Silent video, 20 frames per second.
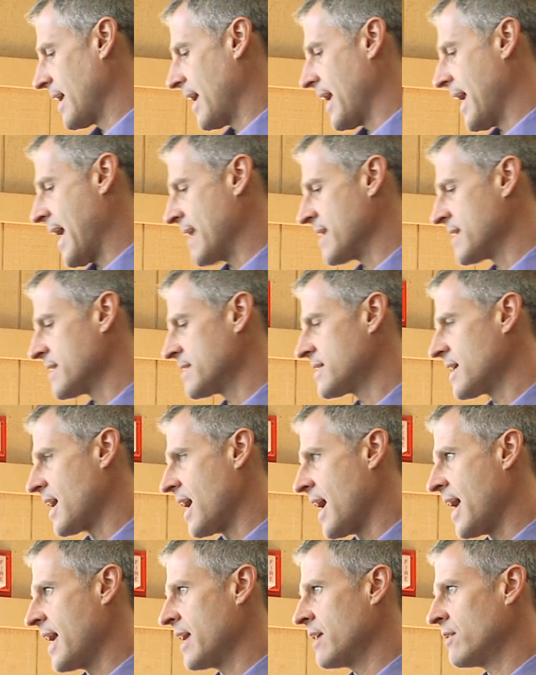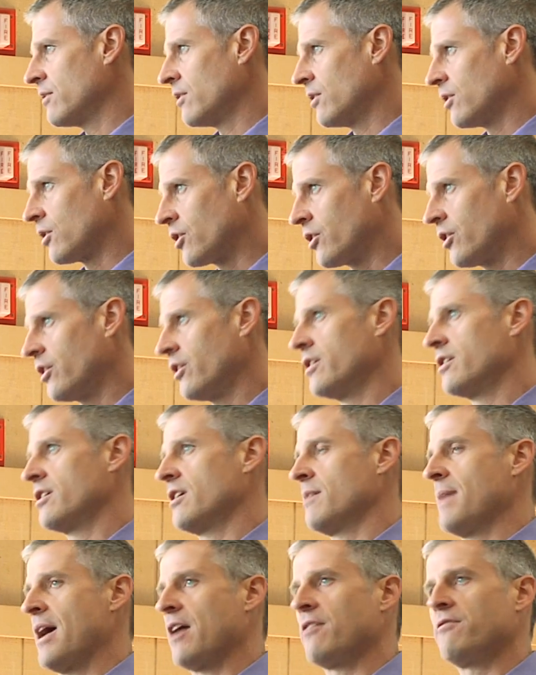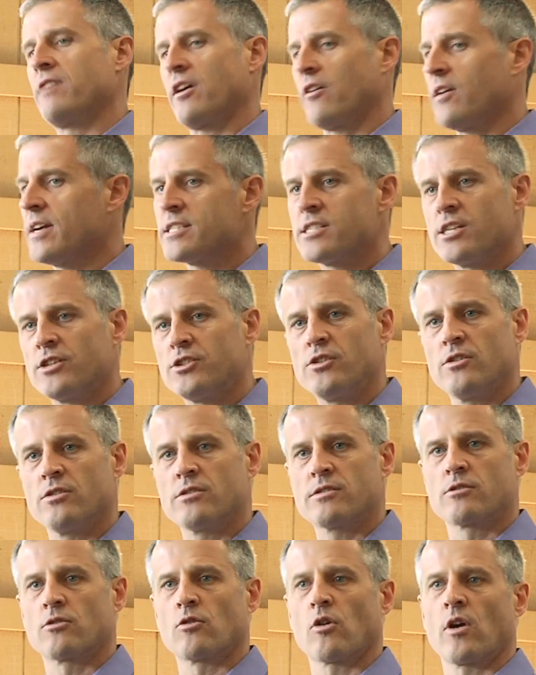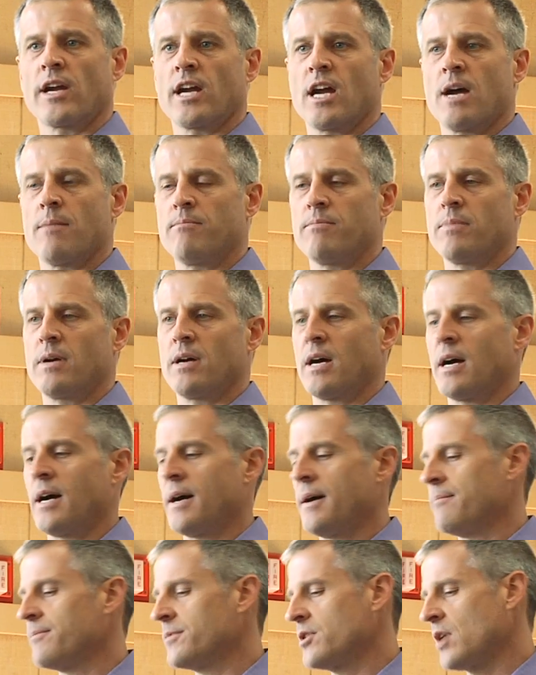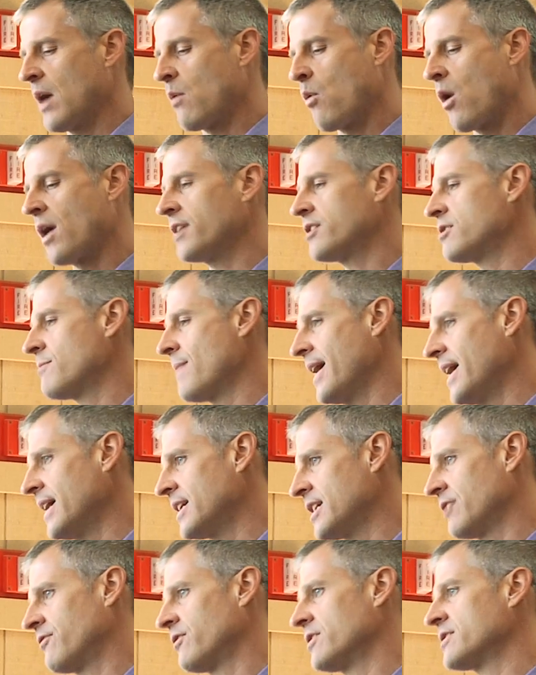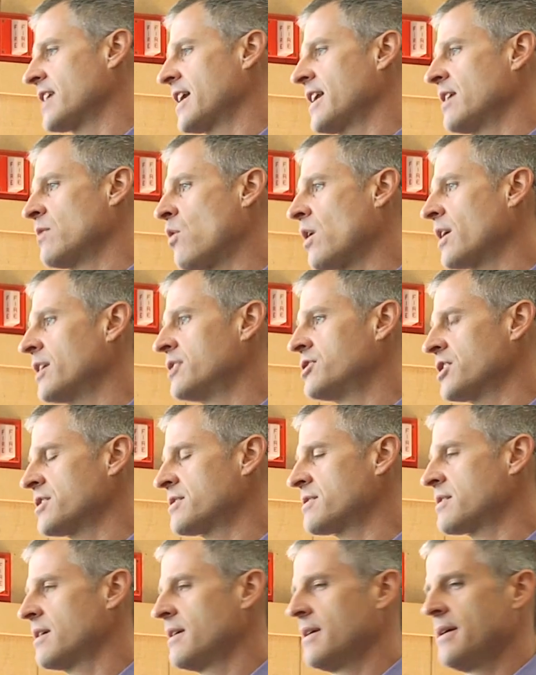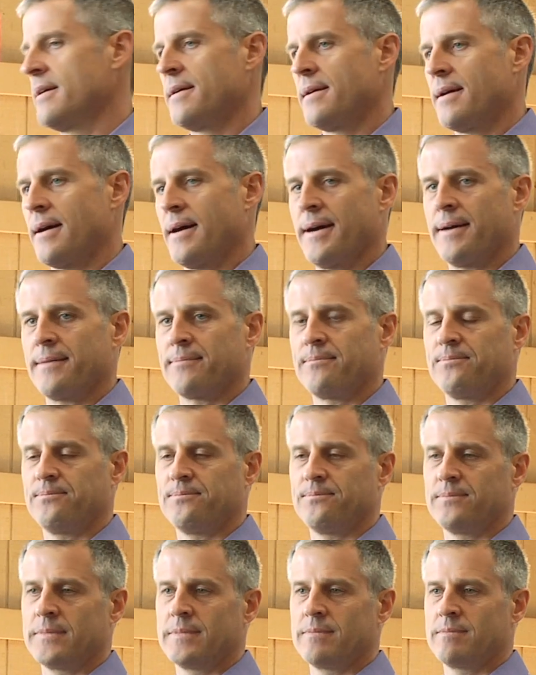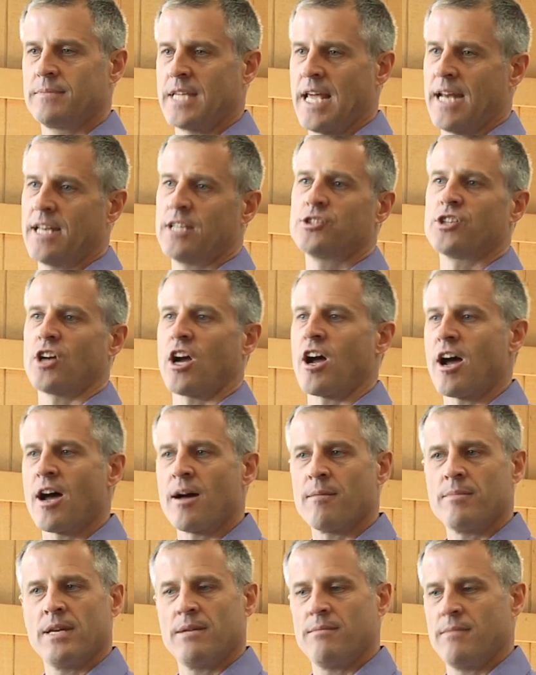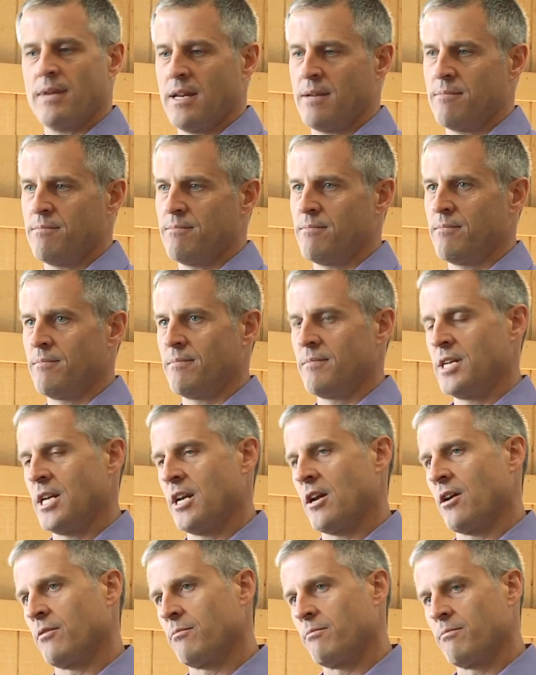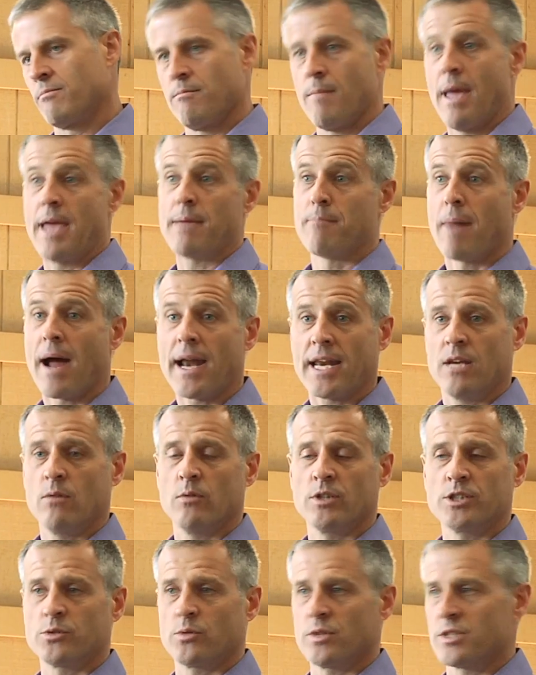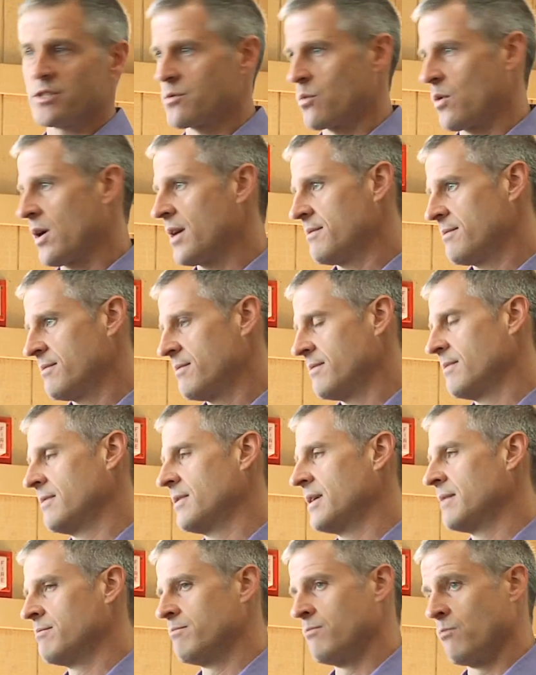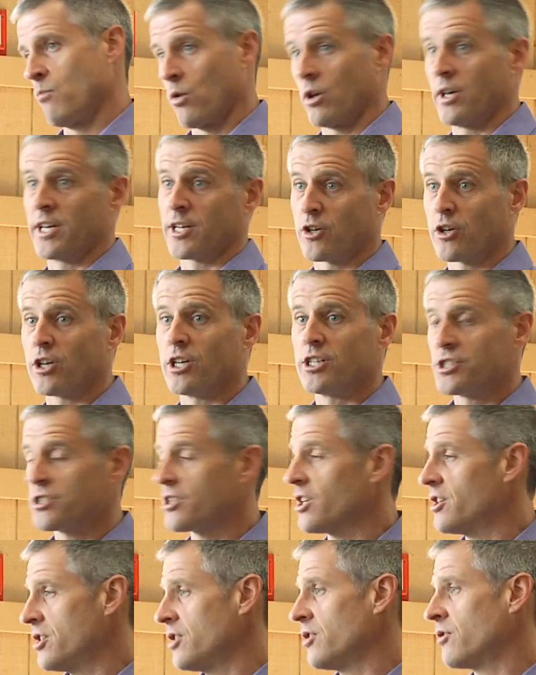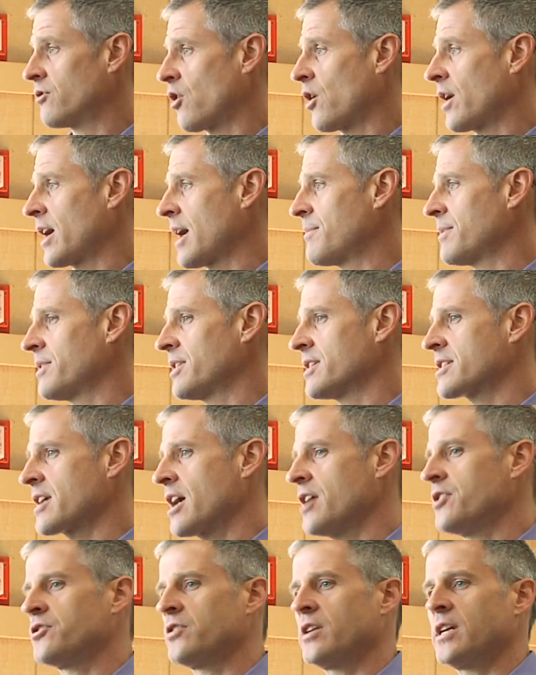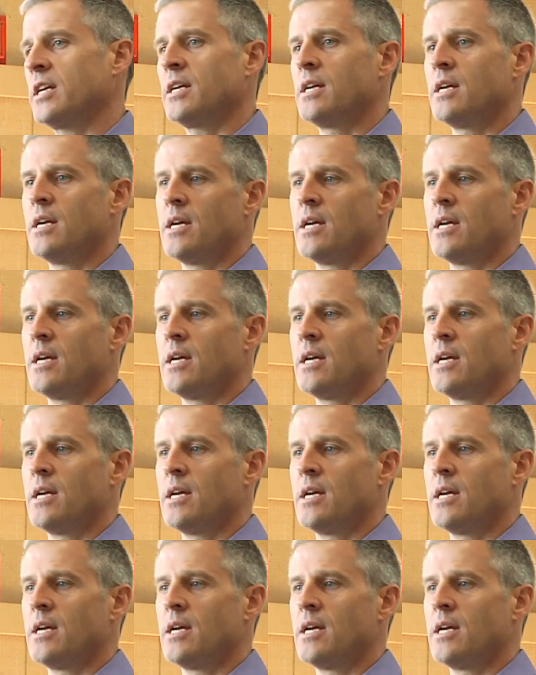as I learned about various issues growing up, you know, I wanted to make a difference. I didn't want to just get a job and you know, make money, which was what we're encouraged to do growing up in this country.